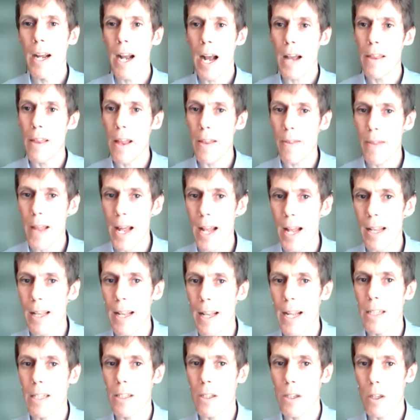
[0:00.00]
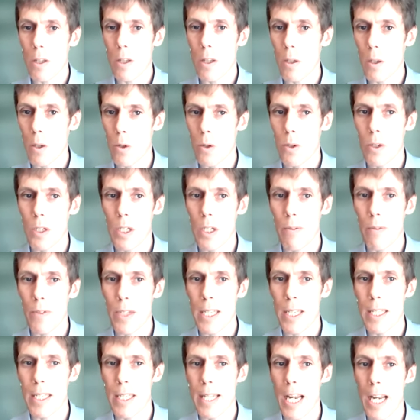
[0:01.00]
And then that led to the launch of a
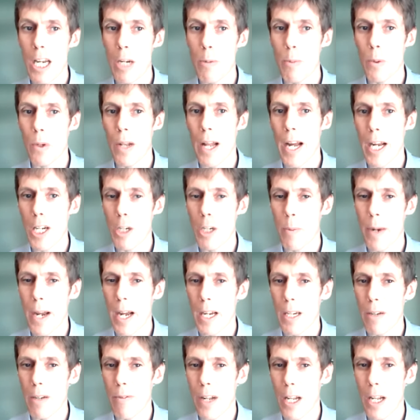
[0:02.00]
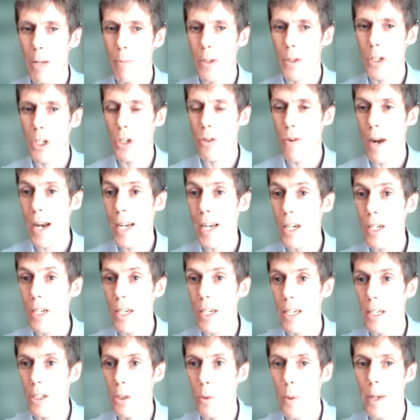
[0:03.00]
sustainable hydropower development
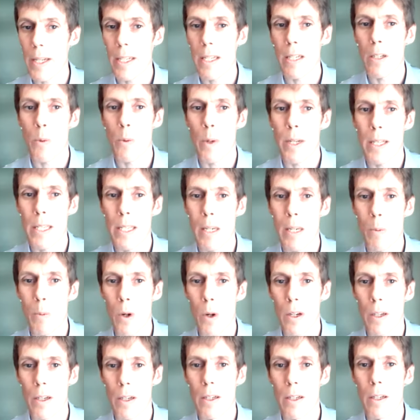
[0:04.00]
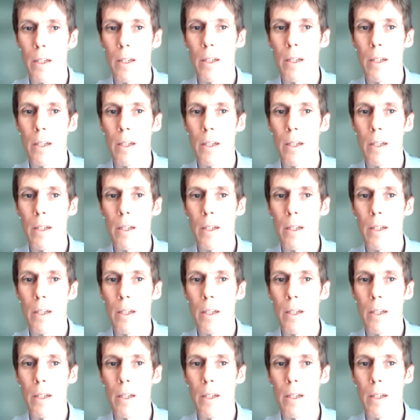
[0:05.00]
strategy in 2021.